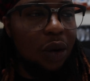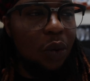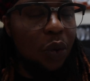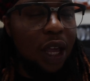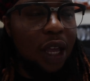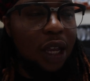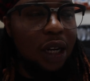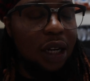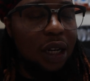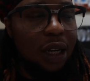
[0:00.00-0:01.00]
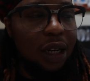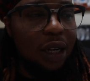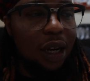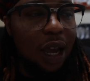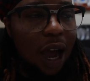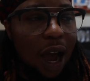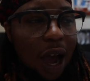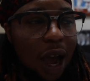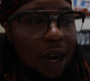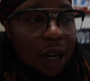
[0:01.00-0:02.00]
when
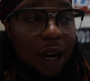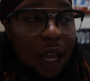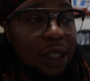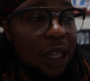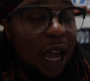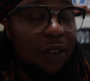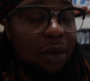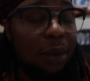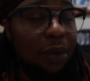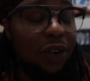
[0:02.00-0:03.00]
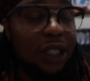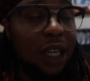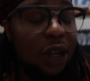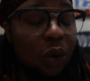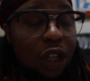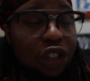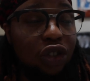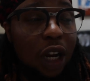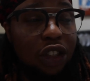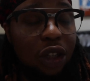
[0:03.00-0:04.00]
the next thing I remember is getting on a
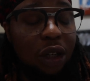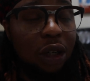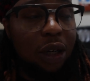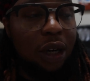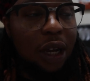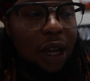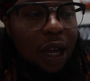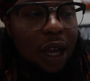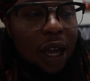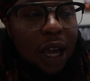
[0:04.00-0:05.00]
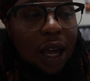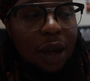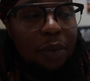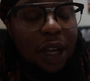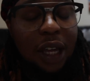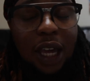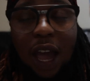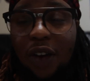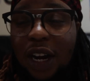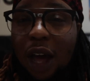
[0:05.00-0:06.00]
stretcher and being
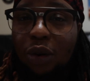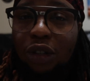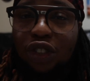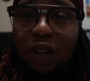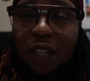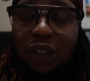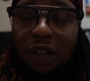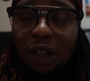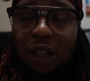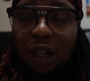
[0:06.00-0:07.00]
carried out on a stretcher.